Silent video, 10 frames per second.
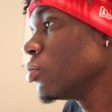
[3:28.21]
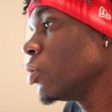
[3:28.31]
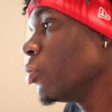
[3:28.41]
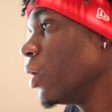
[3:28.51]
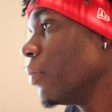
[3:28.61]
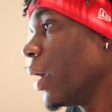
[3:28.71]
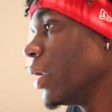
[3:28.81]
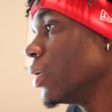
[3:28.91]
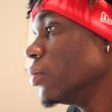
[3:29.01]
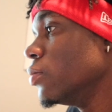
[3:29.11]
You really
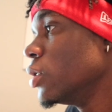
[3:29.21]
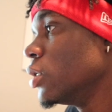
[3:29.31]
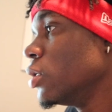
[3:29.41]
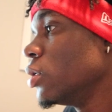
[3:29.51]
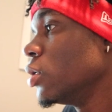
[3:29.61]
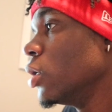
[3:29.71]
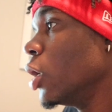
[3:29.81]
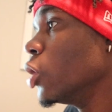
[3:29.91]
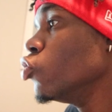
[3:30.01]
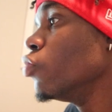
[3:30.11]
made him.
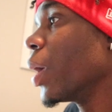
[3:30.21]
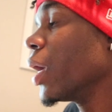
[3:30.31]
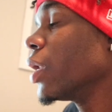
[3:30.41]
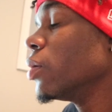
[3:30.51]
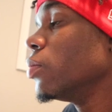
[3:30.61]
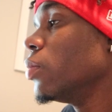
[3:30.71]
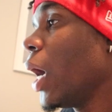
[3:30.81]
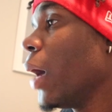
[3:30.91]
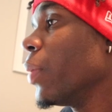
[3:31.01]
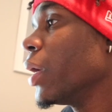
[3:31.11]
You made him.
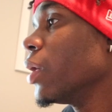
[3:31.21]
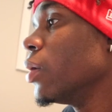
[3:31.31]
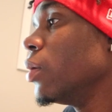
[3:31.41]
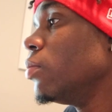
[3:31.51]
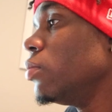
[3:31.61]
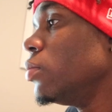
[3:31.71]
I made him